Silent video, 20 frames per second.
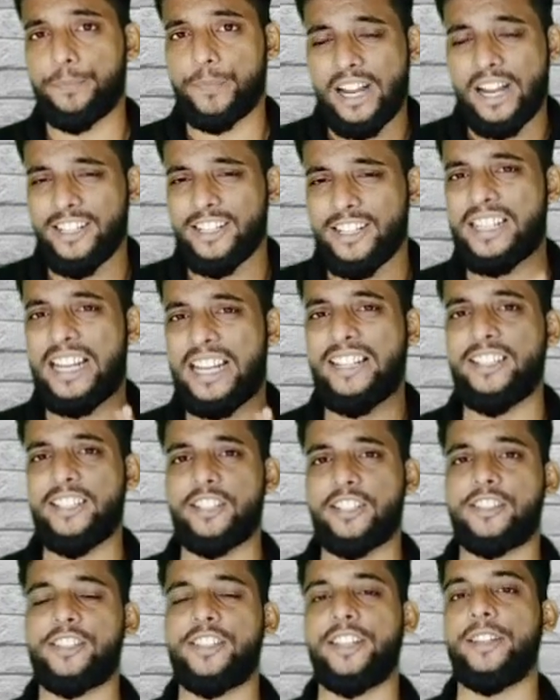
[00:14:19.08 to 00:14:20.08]
understand
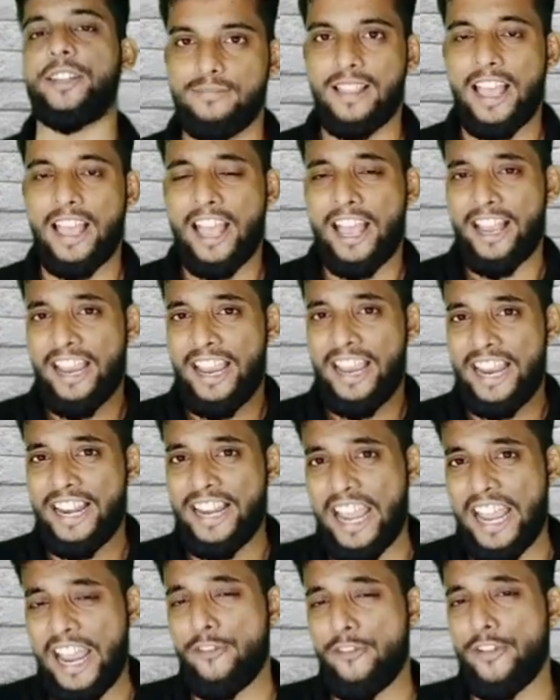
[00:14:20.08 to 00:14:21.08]
this thing. In
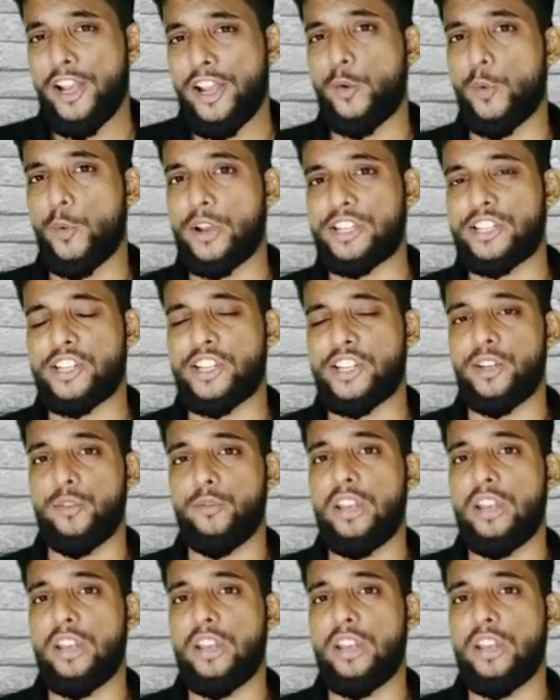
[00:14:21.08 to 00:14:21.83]
every question,